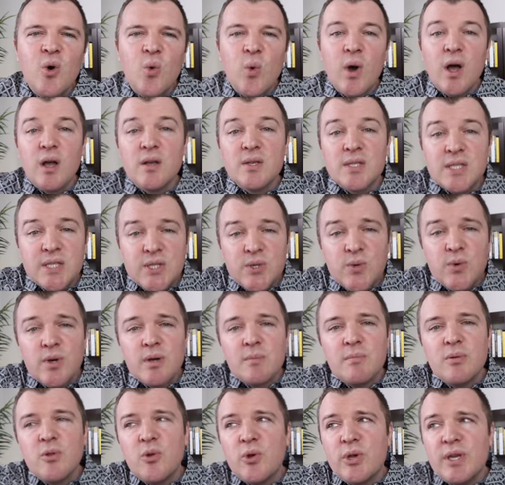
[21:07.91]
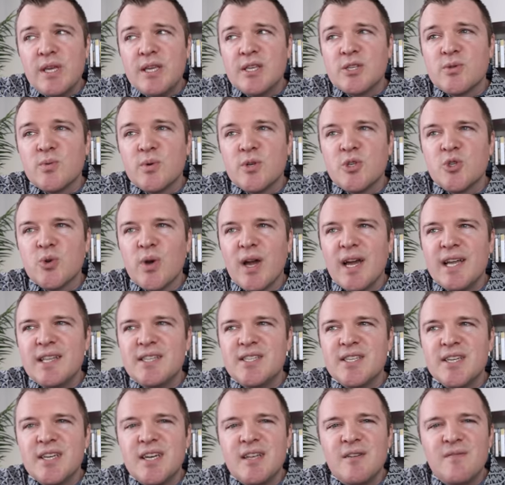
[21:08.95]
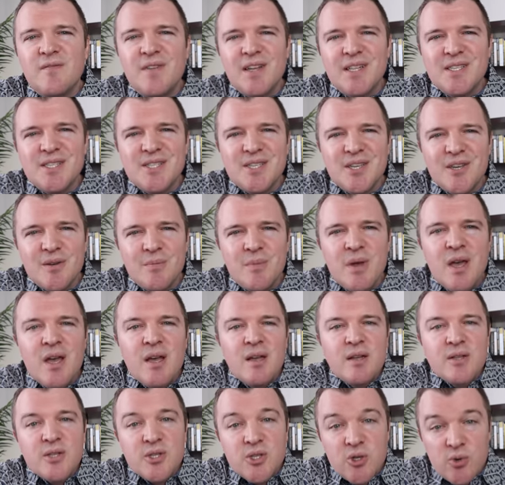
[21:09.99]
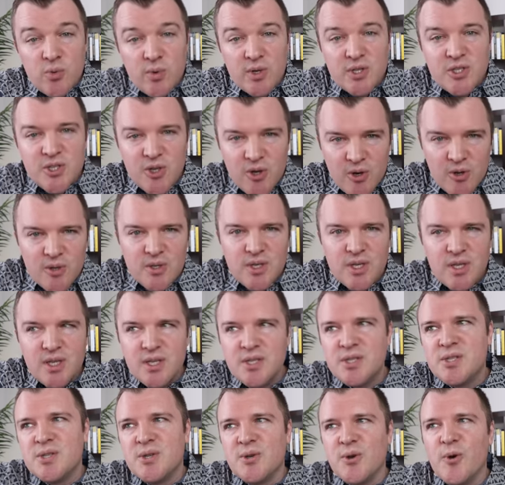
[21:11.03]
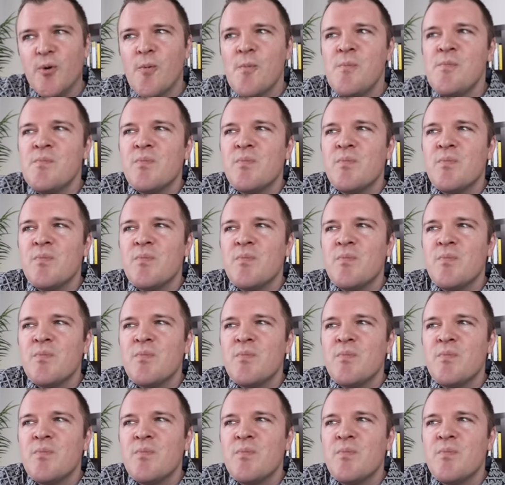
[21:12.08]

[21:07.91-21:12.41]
while zoo employees were trying to convince him to return to the zoo.